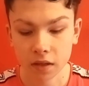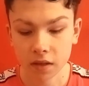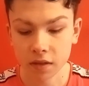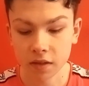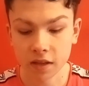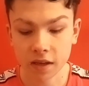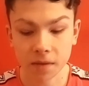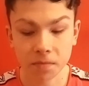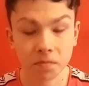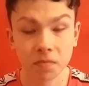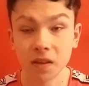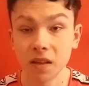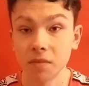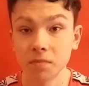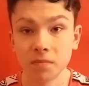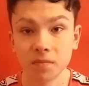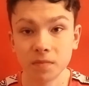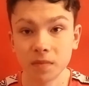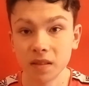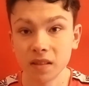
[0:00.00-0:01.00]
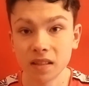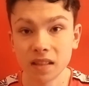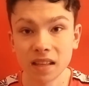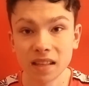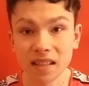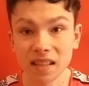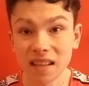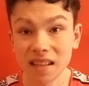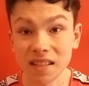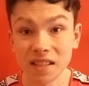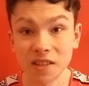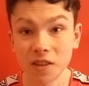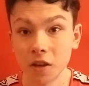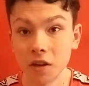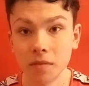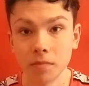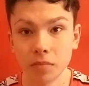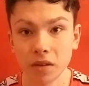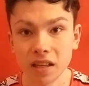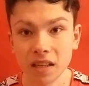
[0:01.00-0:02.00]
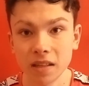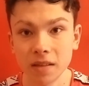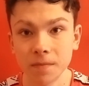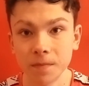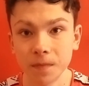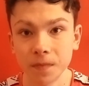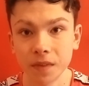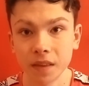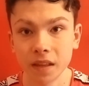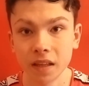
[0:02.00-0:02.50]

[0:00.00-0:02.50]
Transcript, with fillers: yeah, it, it, he's going to be